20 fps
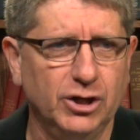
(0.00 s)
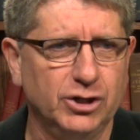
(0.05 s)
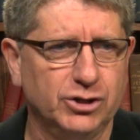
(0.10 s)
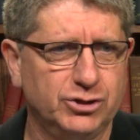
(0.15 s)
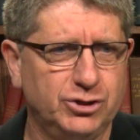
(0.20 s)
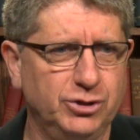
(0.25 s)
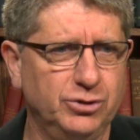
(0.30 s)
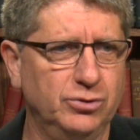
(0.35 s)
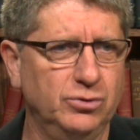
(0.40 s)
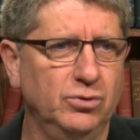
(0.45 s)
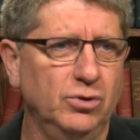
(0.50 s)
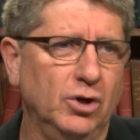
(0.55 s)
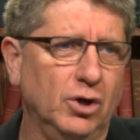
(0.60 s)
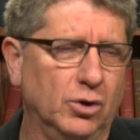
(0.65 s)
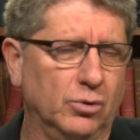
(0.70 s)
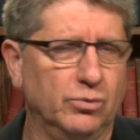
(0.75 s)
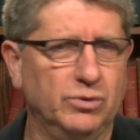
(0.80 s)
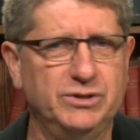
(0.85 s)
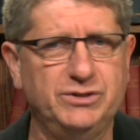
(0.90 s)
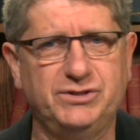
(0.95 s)
to
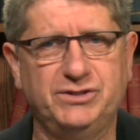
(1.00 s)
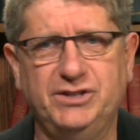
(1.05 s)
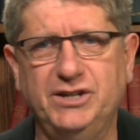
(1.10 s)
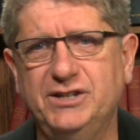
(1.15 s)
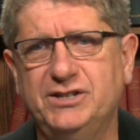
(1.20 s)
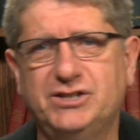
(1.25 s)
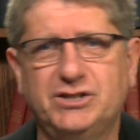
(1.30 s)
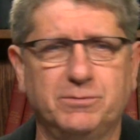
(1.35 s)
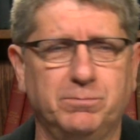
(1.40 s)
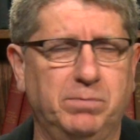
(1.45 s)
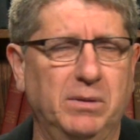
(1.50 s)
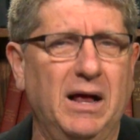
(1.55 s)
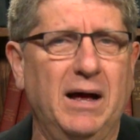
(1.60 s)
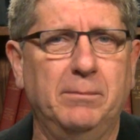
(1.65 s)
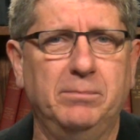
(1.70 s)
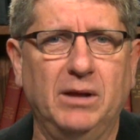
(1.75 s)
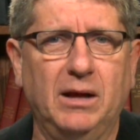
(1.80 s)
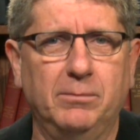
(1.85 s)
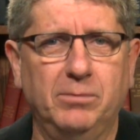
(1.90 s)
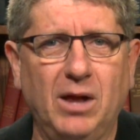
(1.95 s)
resist blah,
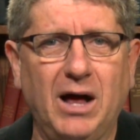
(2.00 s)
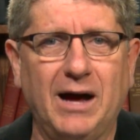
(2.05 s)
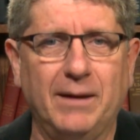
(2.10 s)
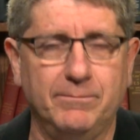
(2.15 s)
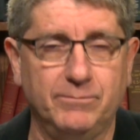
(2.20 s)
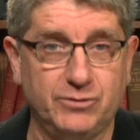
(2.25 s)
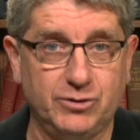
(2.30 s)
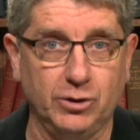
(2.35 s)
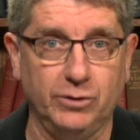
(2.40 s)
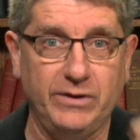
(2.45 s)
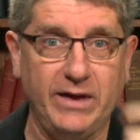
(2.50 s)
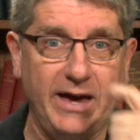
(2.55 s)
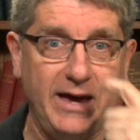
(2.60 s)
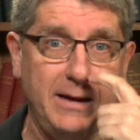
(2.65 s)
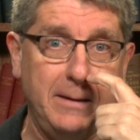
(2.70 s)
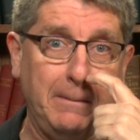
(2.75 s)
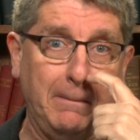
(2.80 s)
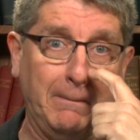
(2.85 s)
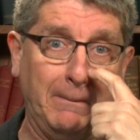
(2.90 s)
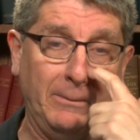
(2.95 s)
blah, blah. So
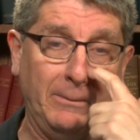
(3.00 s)
they